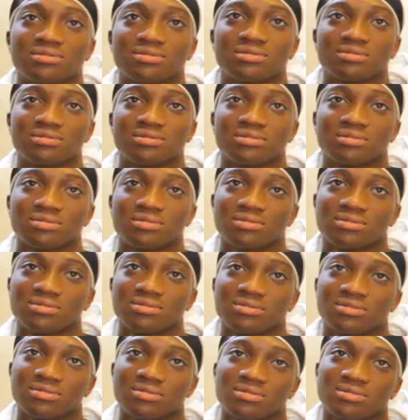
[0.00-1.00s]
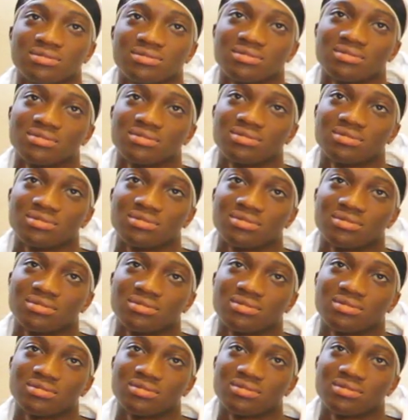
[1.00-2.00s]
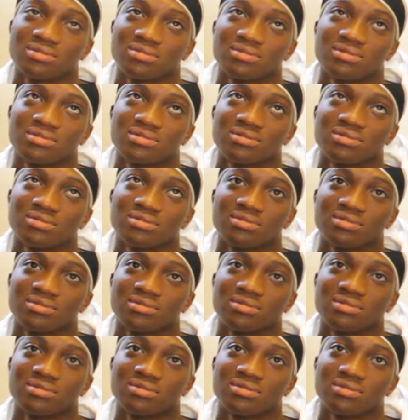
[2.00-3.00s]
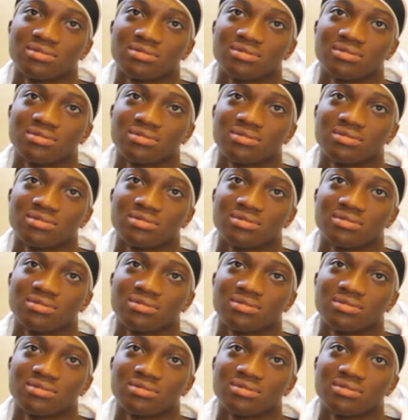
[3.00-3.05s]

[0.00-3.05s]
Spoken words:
[no speech]